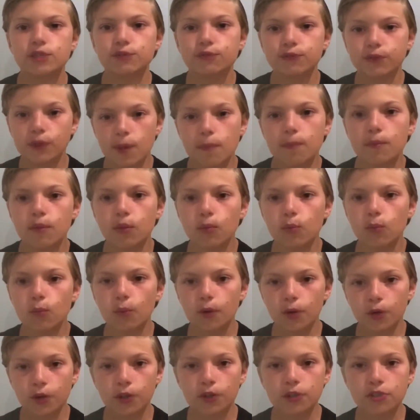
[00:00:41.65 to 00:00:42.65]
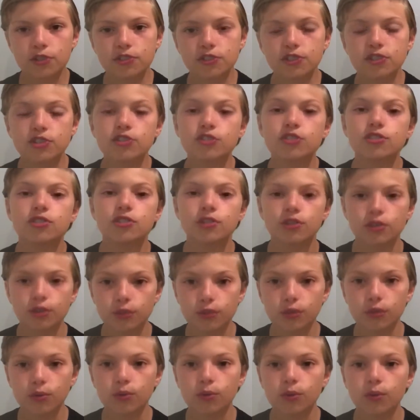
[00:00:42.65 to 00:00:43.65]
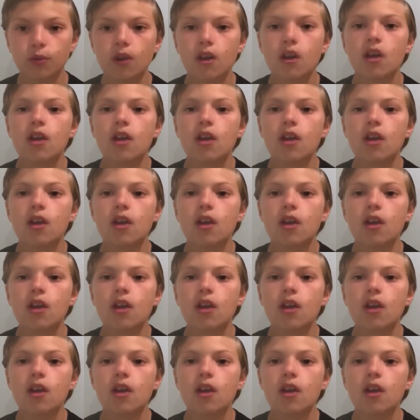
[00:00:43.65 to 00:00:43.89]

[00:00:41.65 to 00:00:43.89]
from the worst to